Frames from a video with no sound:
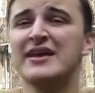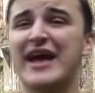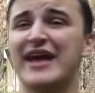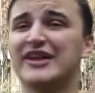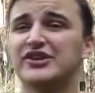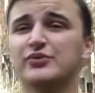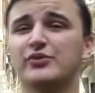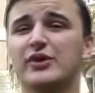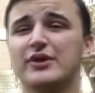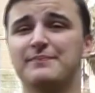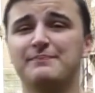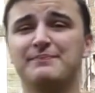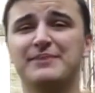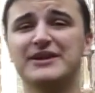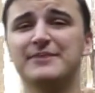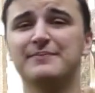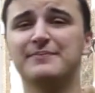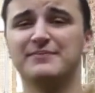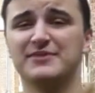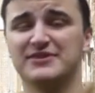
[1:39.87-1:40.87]
And so one
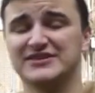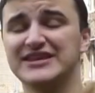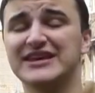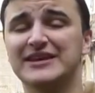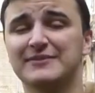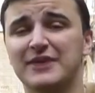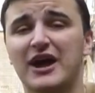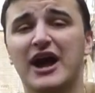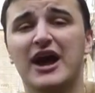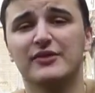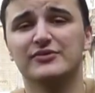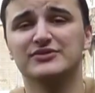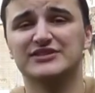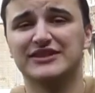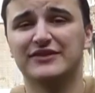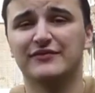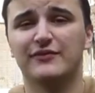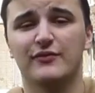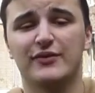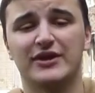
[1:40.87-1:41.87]
big tip that I was
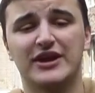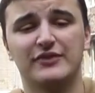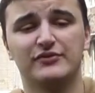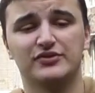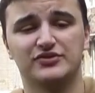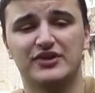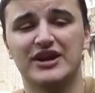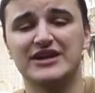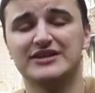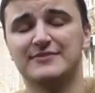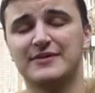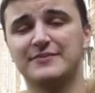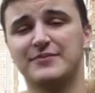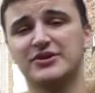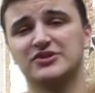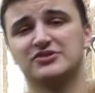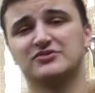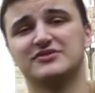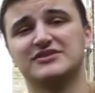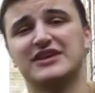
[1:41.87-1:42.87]
given when I was writing my
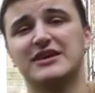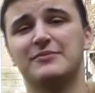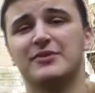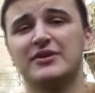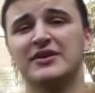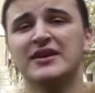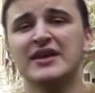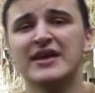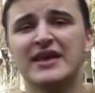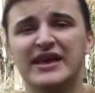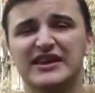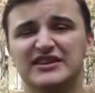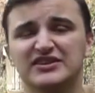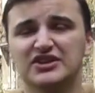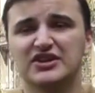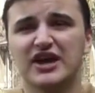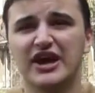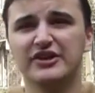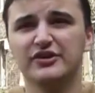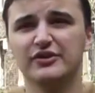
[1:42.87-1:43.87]
personal statement is
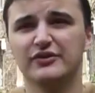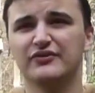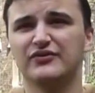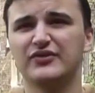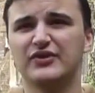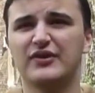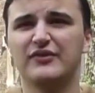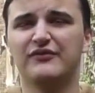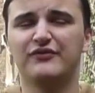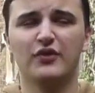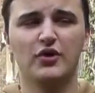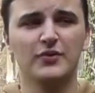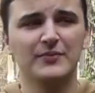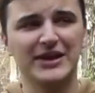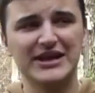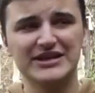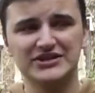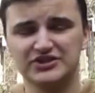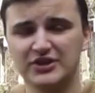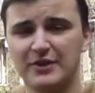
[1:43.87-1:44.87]
to kind of
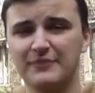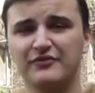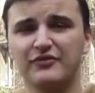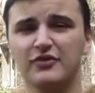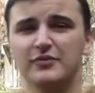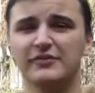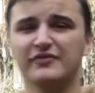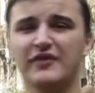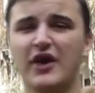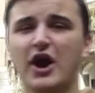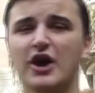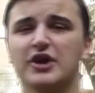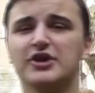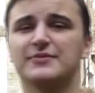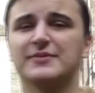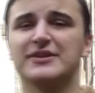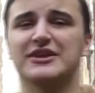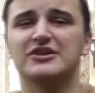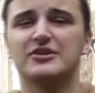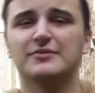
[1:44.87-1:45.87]
formulate some form of
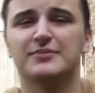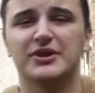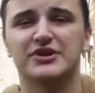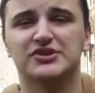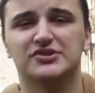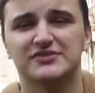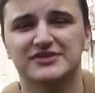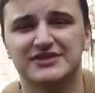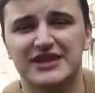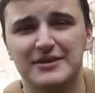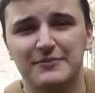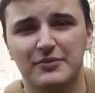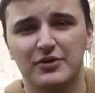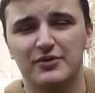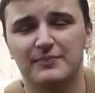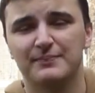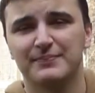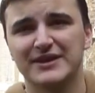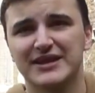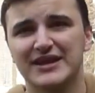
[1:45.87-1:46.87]
argument in your personal
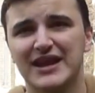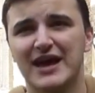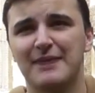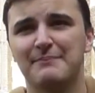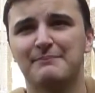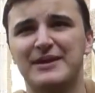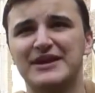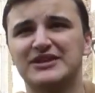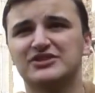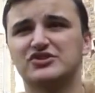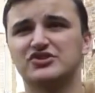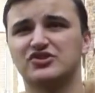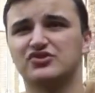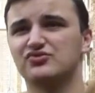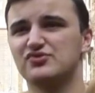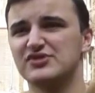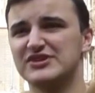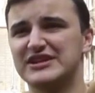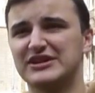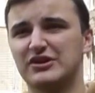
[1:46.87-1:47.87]
statement, be that based on your
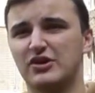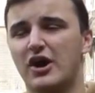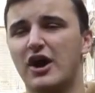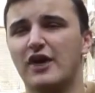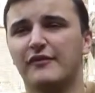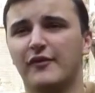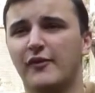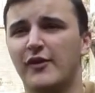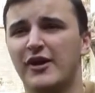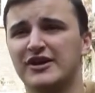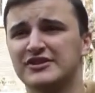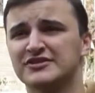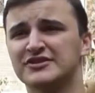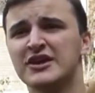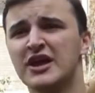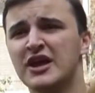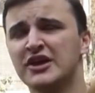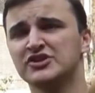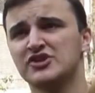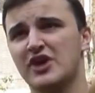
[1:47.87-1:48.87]
reading or otherwise.
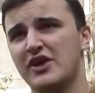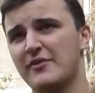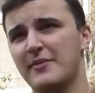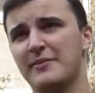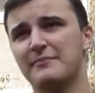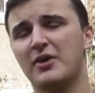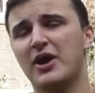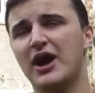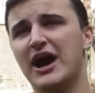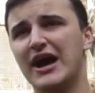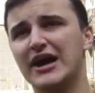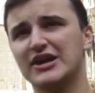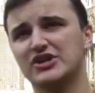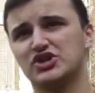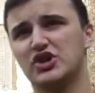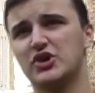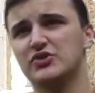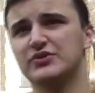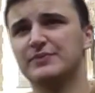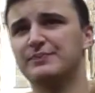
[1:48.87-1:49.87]
So I remember I
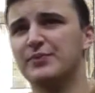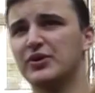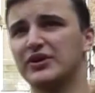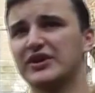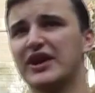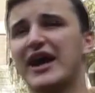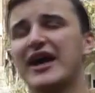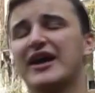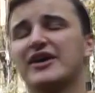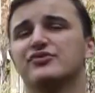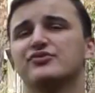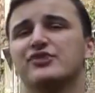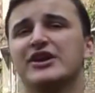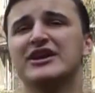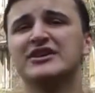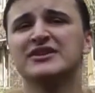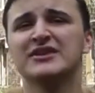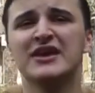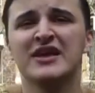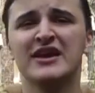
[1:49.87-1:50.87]
chose a book that I had
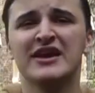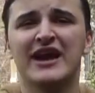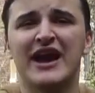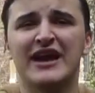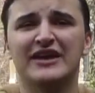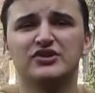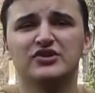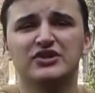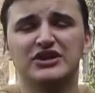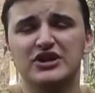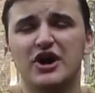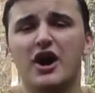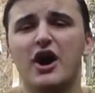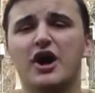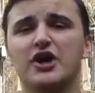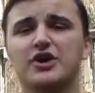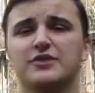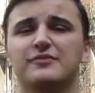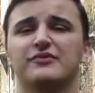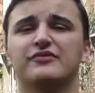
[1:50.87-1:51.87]
read, and I took an
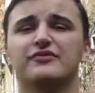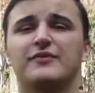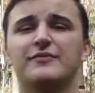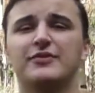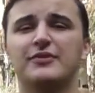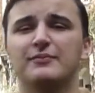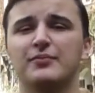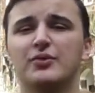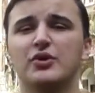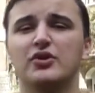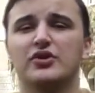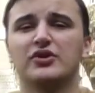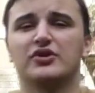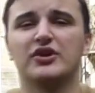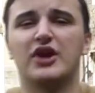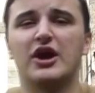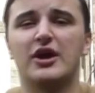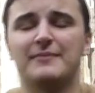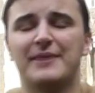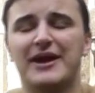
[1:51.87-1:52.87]
argument from the book,
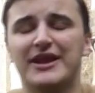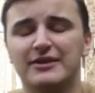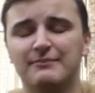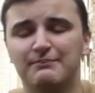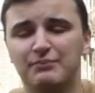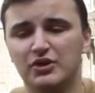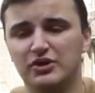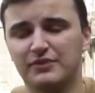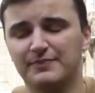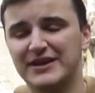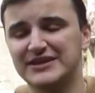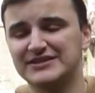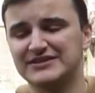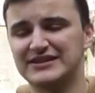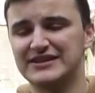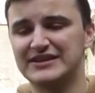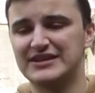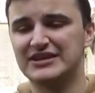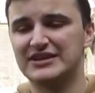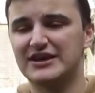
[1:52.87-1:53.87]
and the book
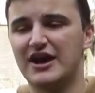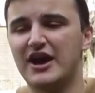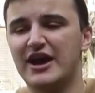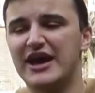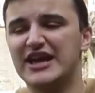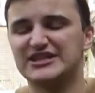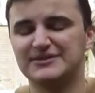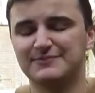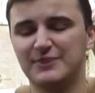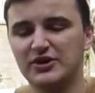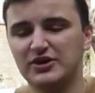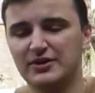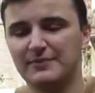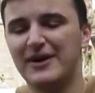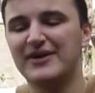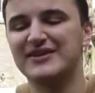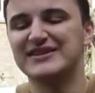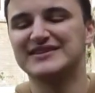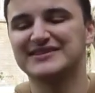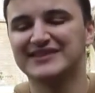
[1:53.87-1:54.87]
basically it spoke
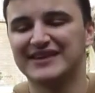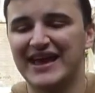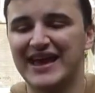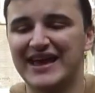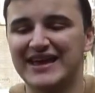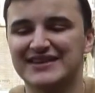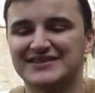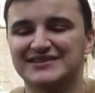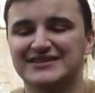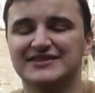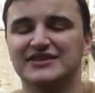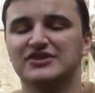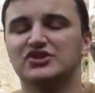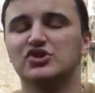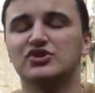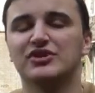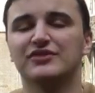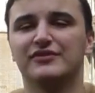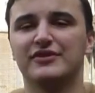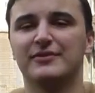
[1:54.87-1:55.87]
about this case and the
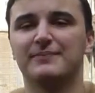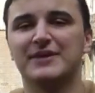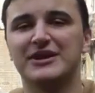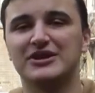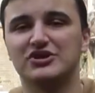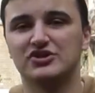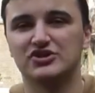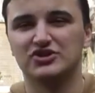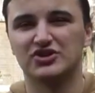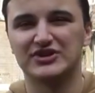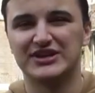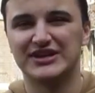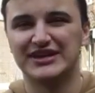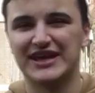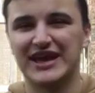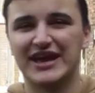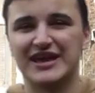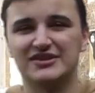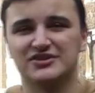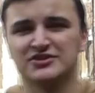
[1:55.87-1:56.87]
two different opinions on the
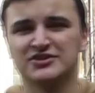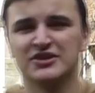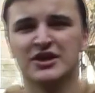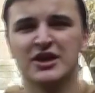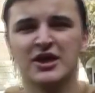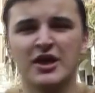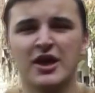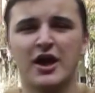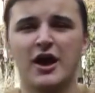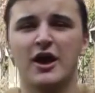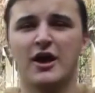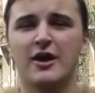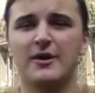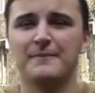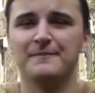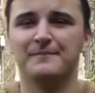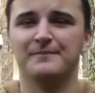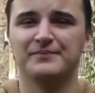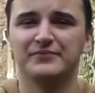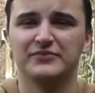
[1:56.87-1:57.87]
case.
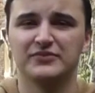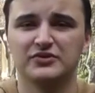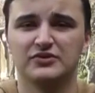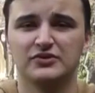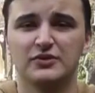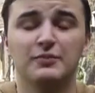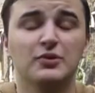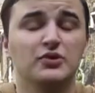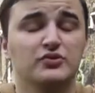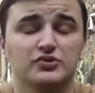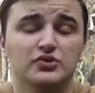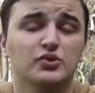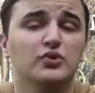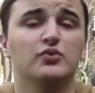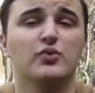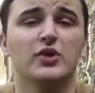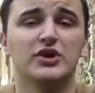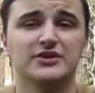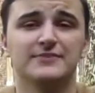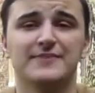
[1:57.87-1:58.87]
The book was
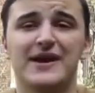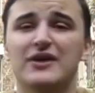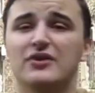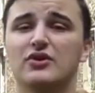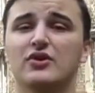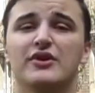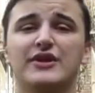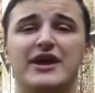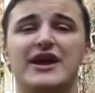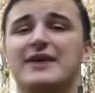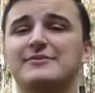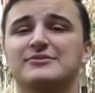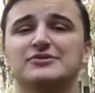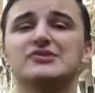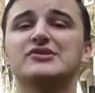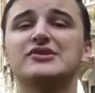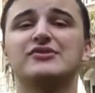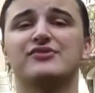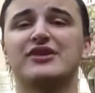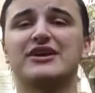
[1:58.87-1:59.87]
called What About Law, and I
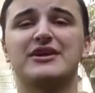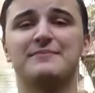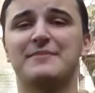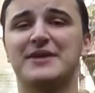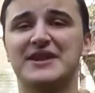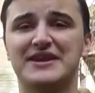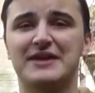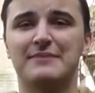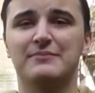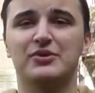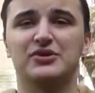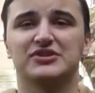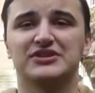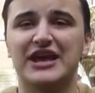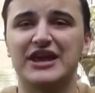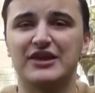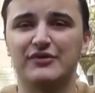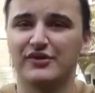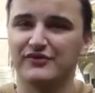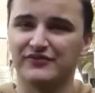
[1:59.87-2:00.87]
absolutely recommend that book
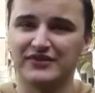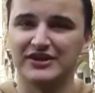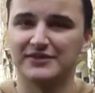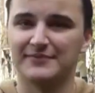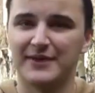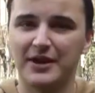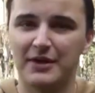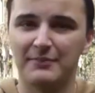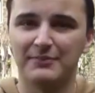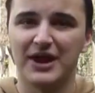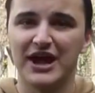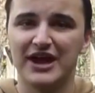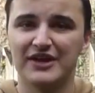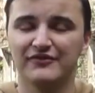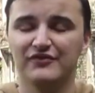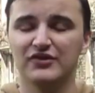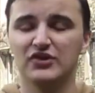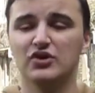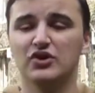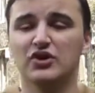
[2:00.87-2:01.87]
to anyone thinking about applying
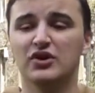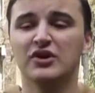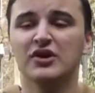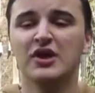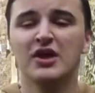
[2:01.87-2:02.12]
for law.